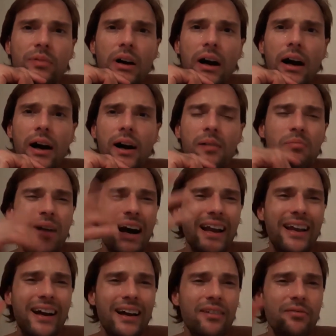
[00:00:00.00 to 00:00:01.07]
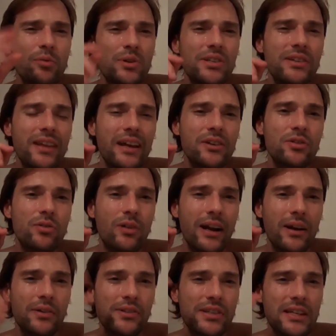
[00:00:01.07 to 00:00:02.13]
Um, I kind of was in that
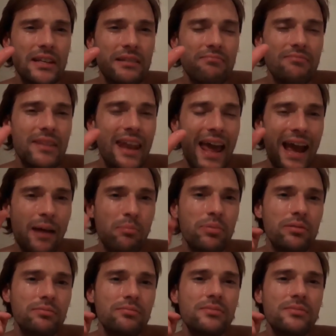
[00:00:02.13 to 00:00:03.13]
drowsy nap